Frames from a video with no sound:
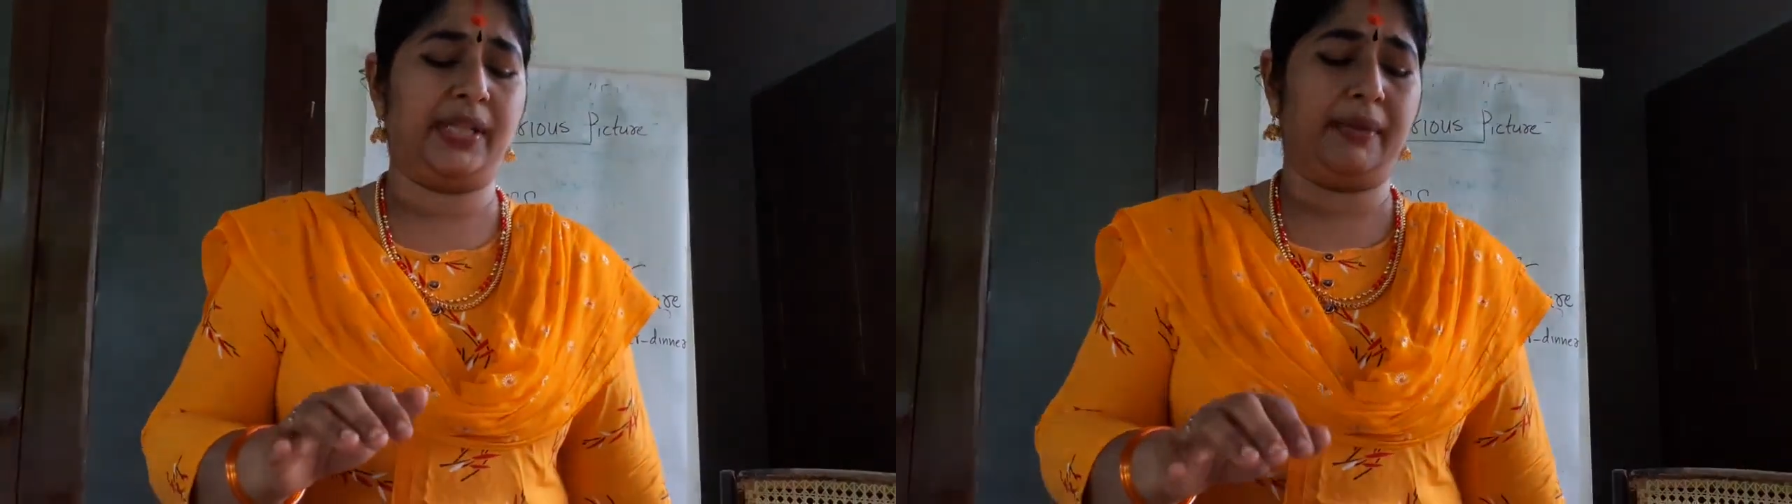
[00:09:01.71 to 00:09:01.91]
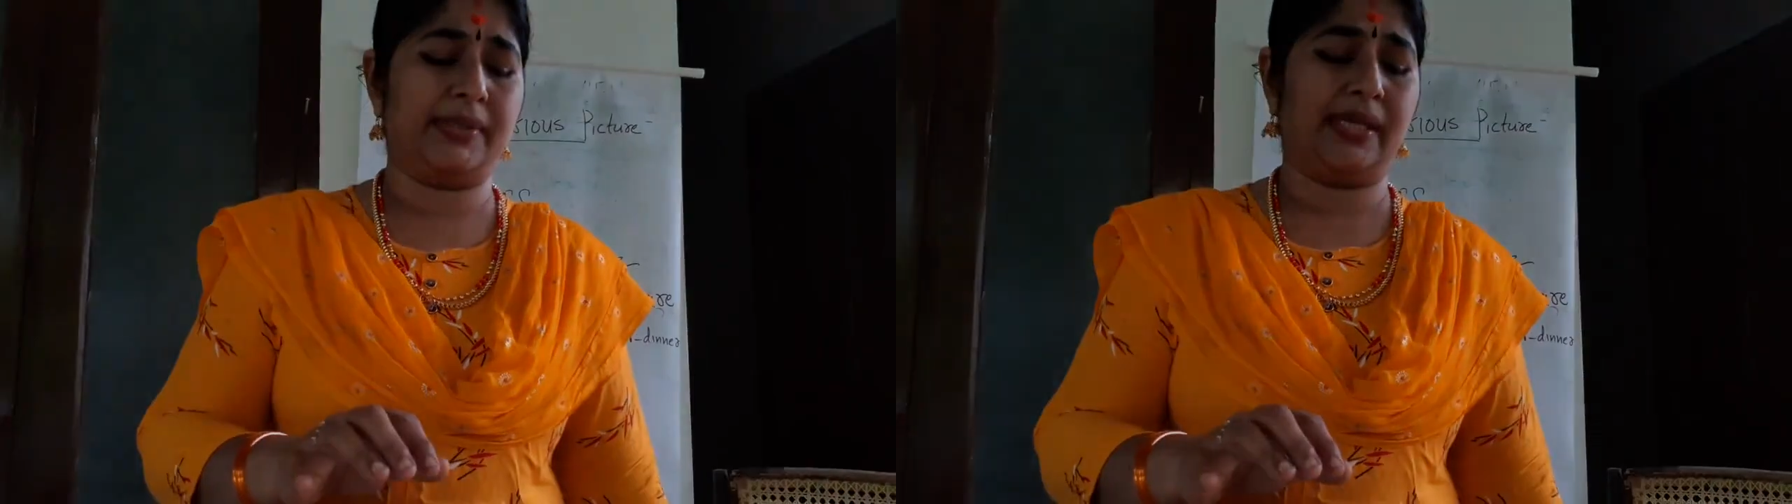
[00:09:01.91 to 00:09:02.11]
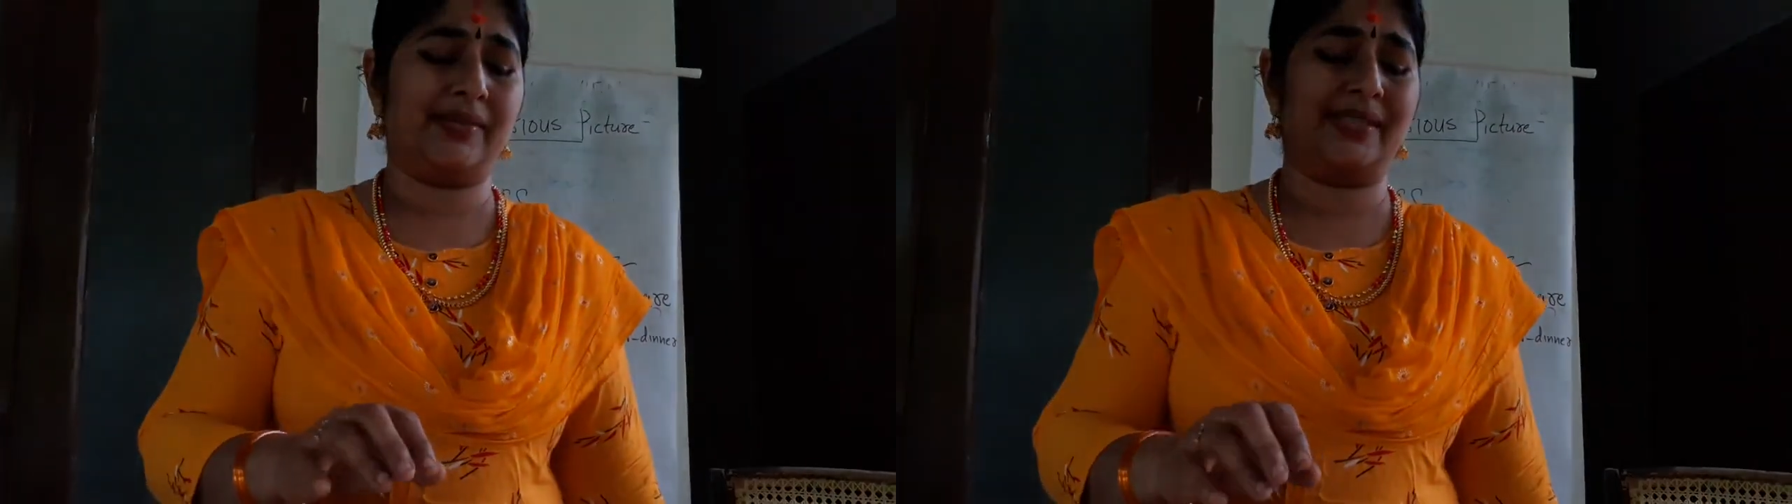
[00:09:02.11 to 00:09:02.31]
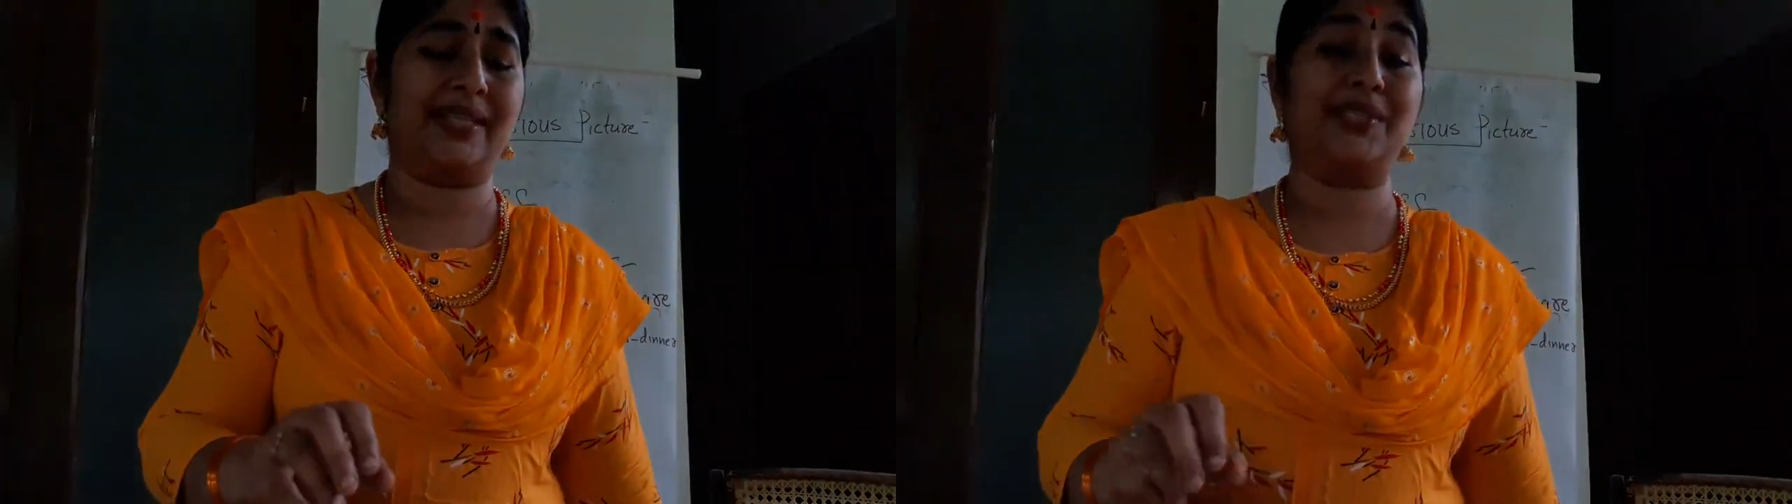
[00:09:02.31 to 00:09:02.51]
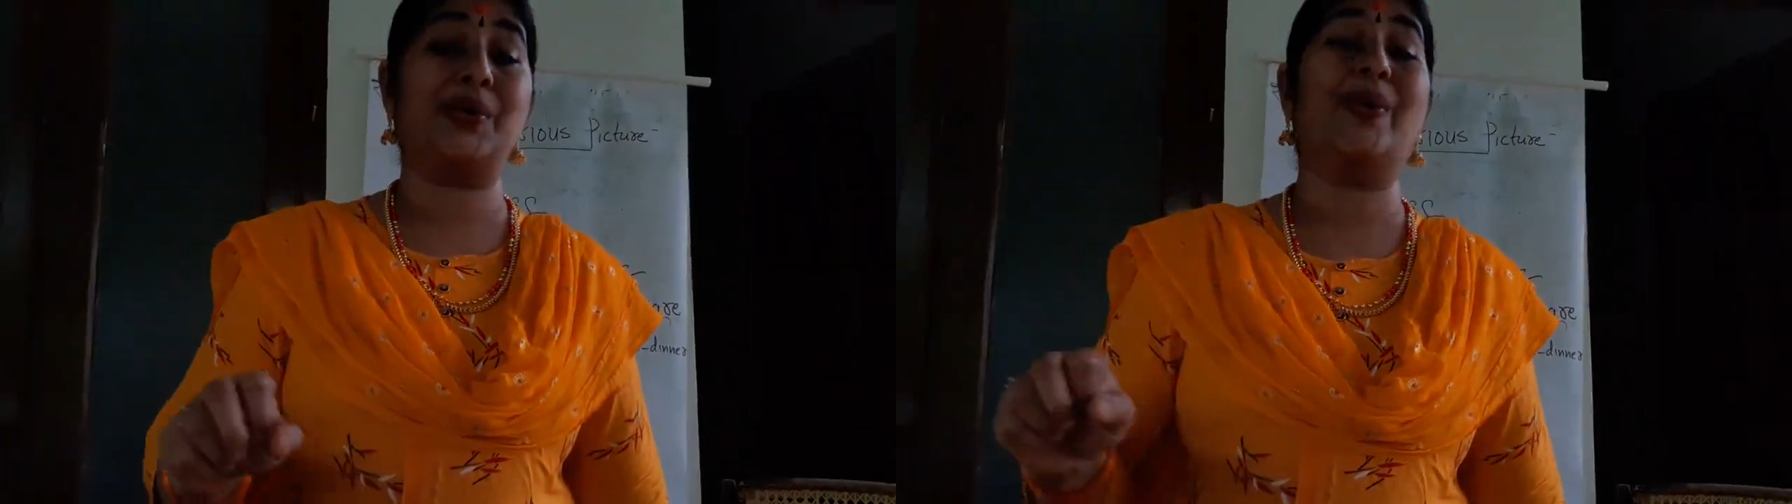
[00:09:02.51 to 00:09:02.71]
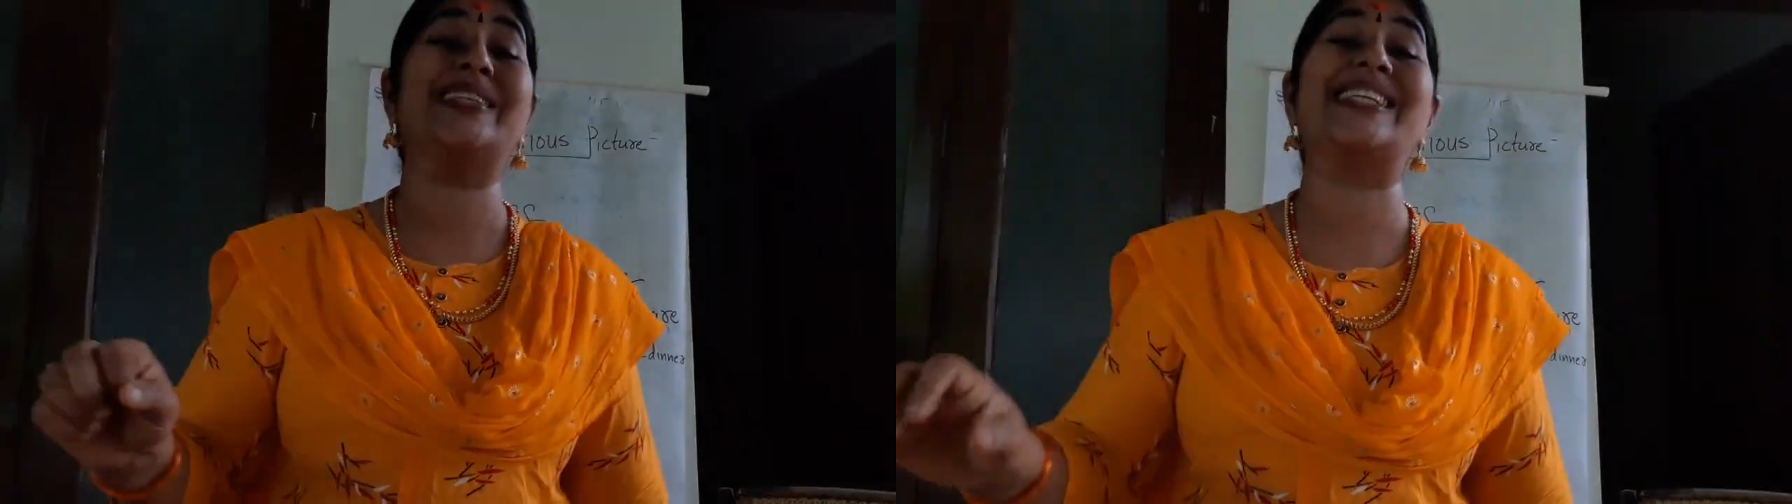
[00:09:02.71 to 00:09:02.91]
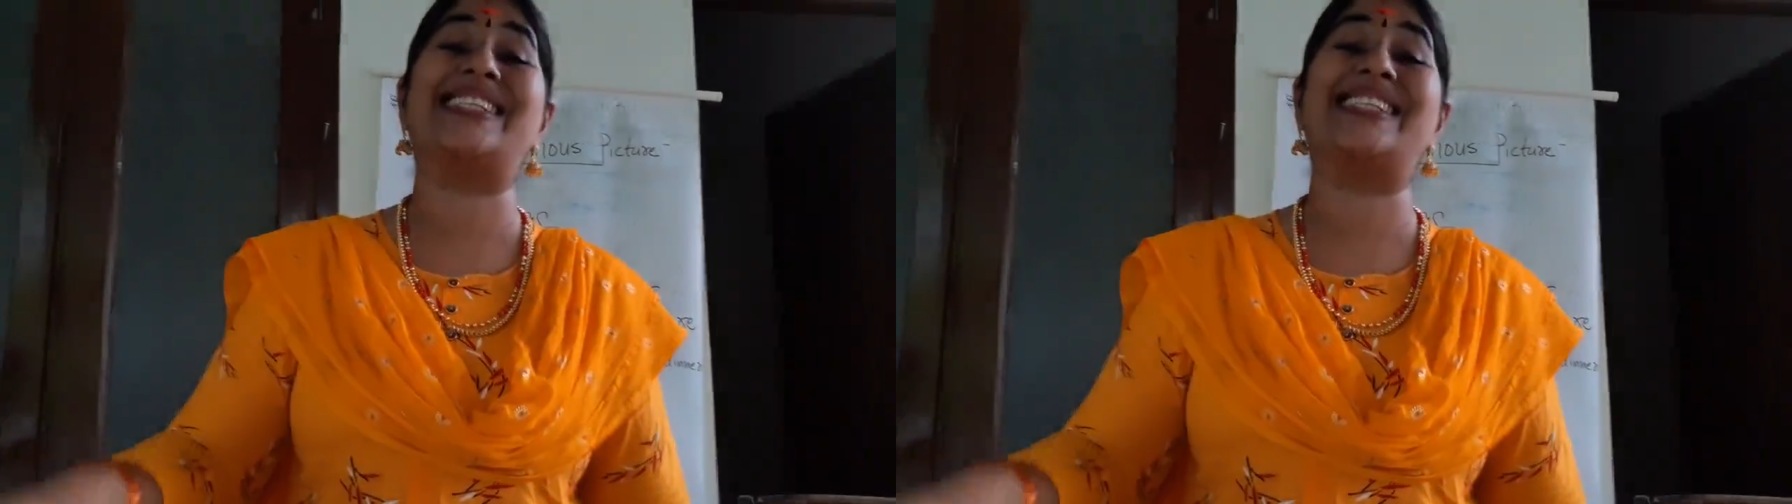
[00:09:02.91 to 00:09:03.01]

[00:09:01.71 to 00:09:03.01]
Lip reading: themselves with the choicest